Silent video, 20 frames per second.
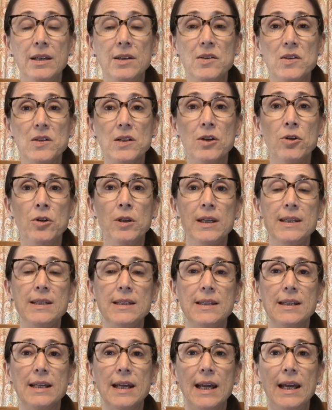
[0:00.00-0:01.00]
slowly
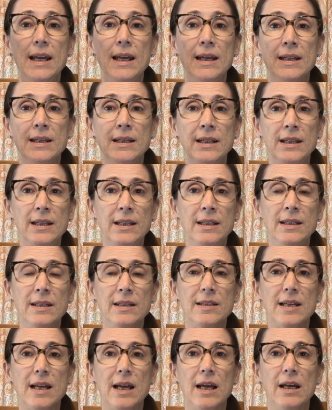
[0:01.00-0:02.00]
scanning
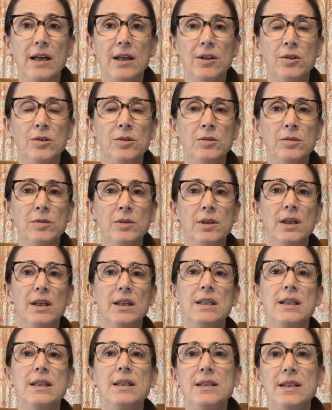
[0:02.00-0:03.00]
down
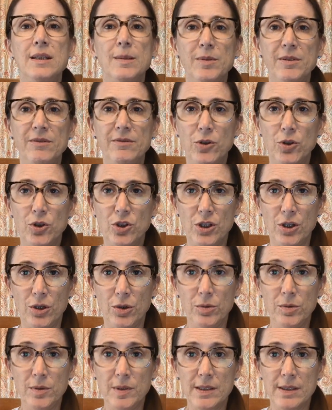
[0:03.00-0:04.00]
to the tip of your
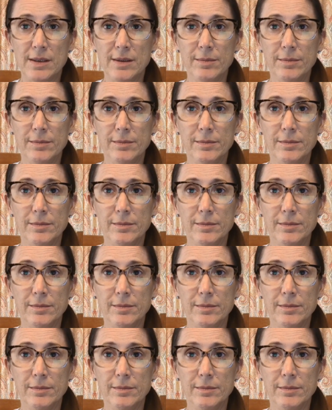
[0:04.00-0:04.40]
toes.